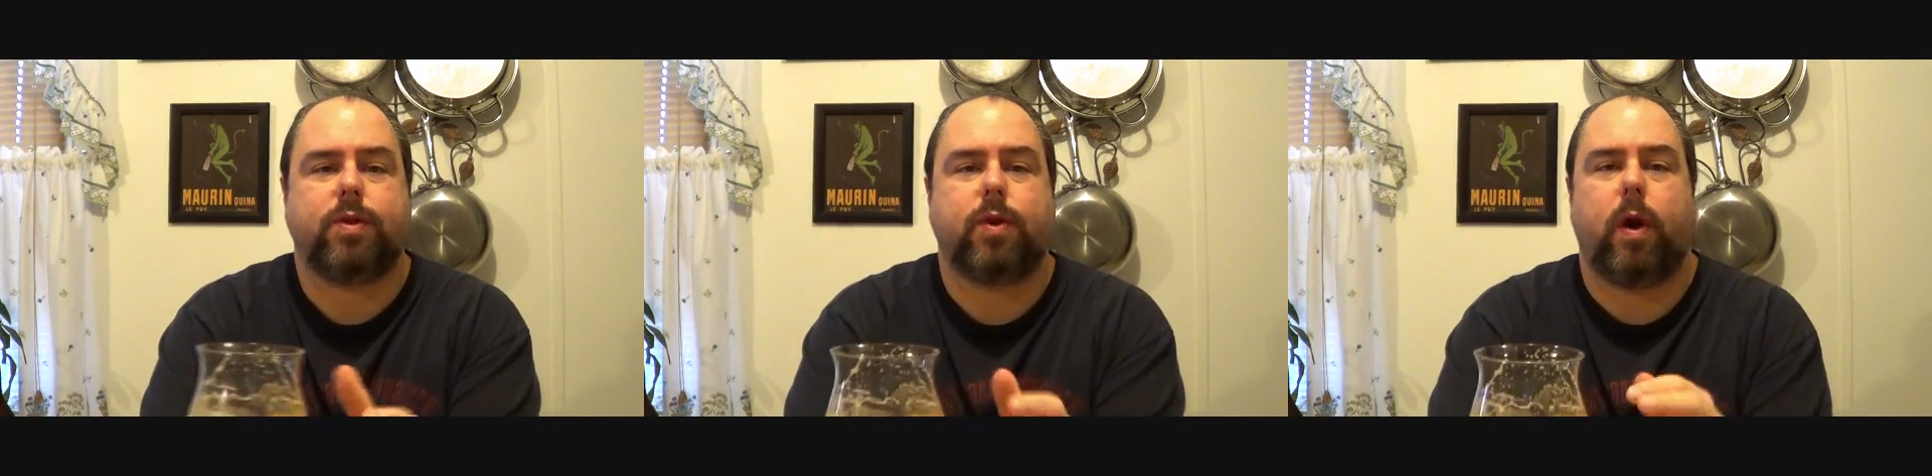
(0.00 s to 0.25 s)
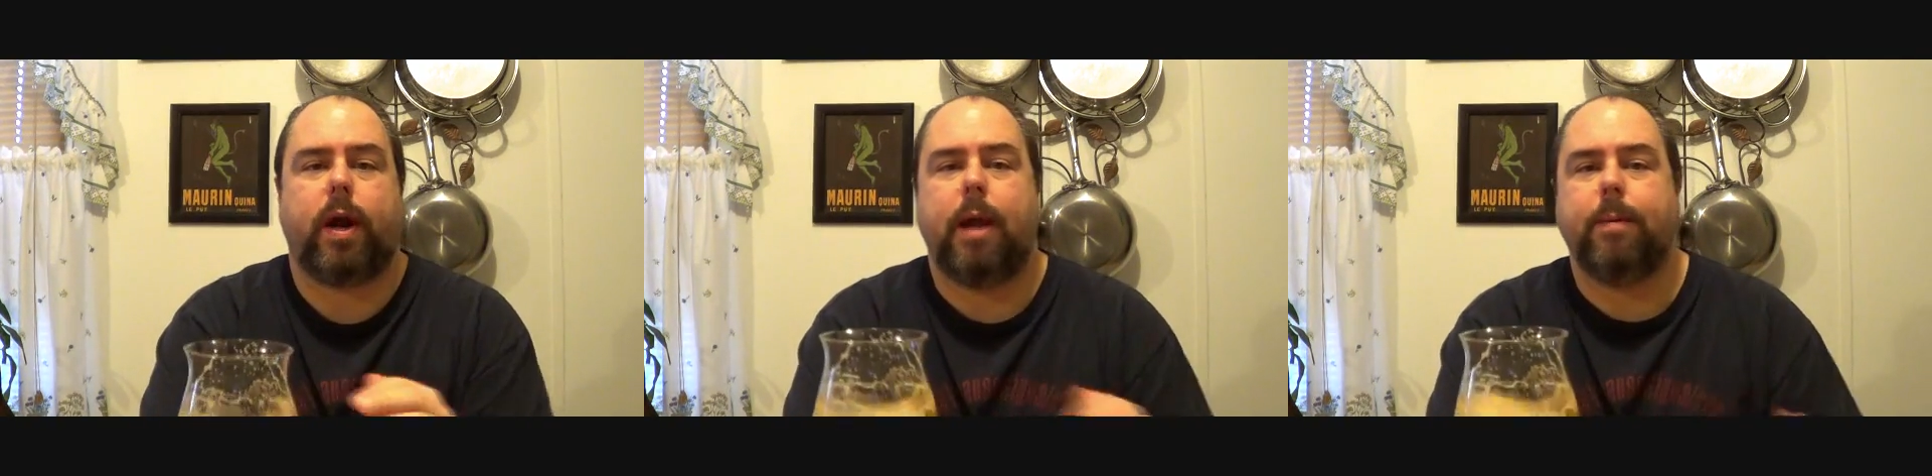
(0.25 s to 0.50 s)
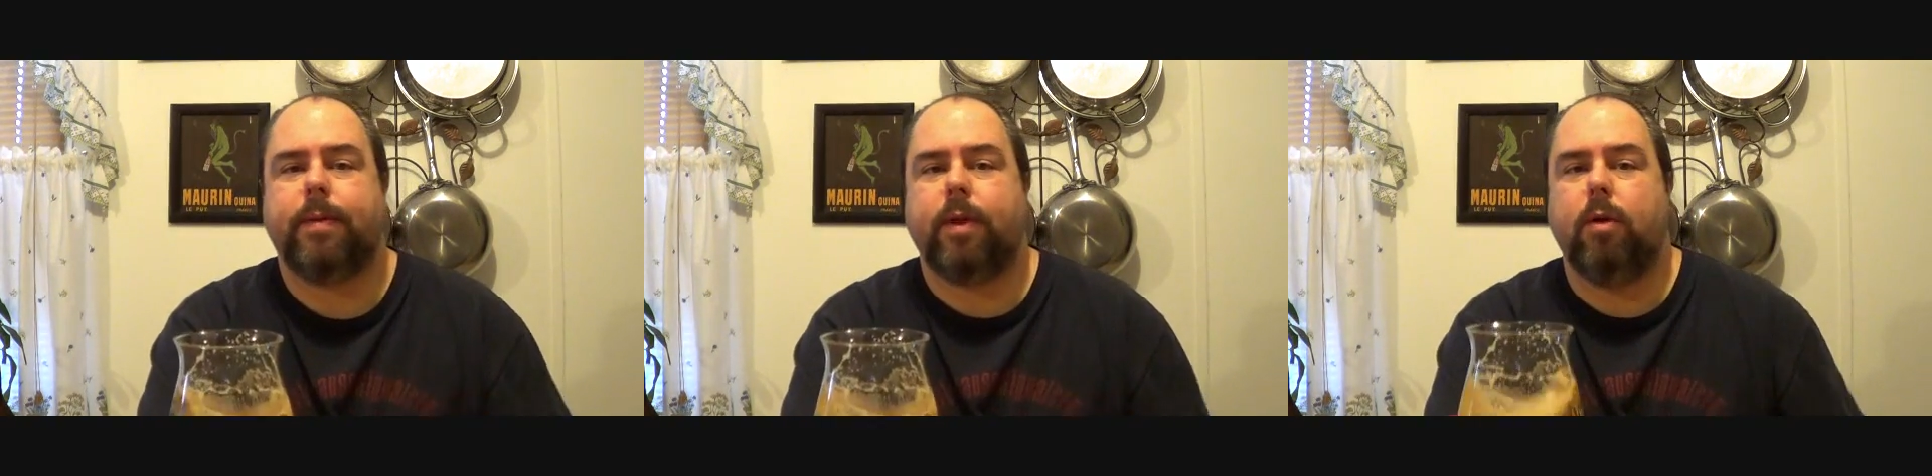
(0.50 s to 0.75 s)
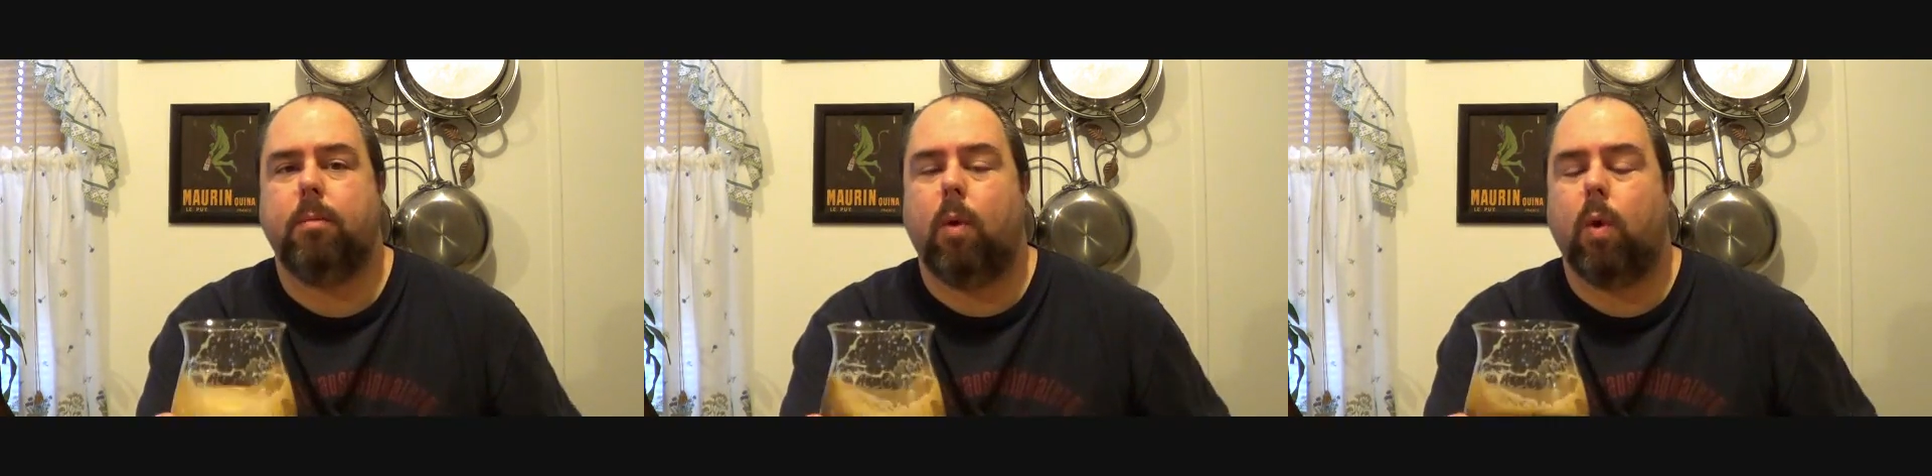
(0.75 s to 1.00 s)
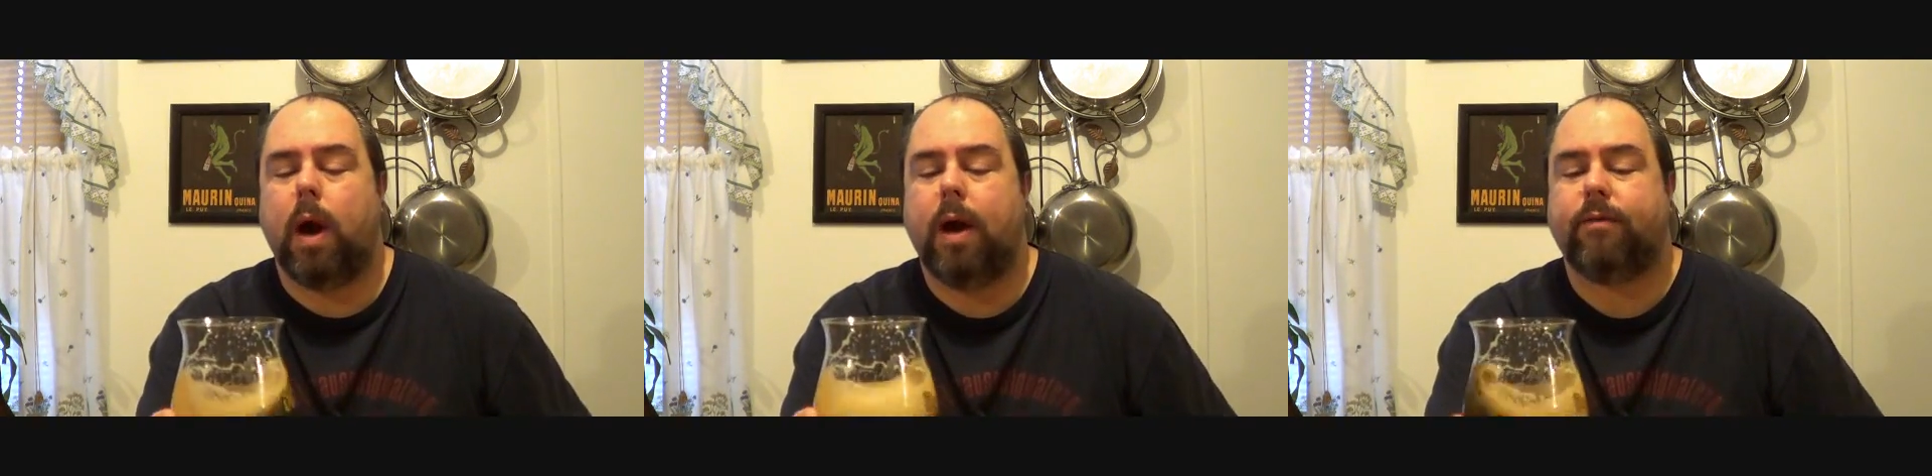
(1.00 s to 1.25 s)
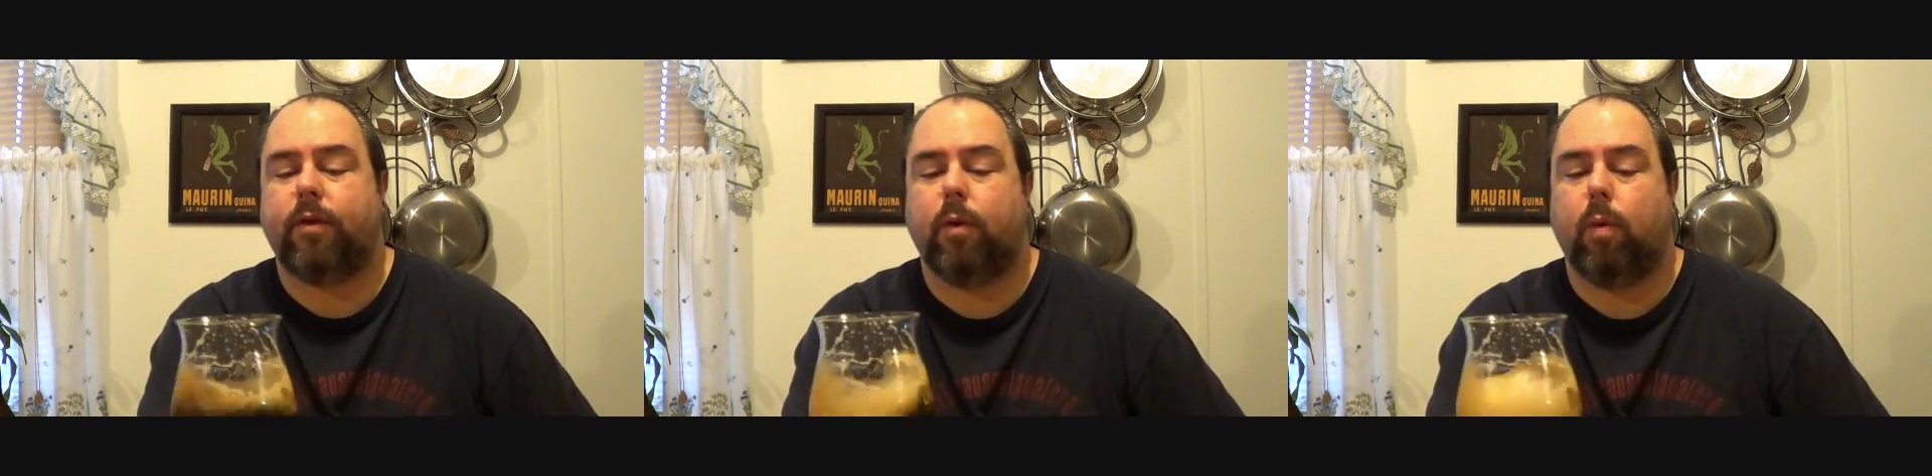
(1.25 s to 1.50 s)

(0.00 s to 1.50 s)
will start coming through more after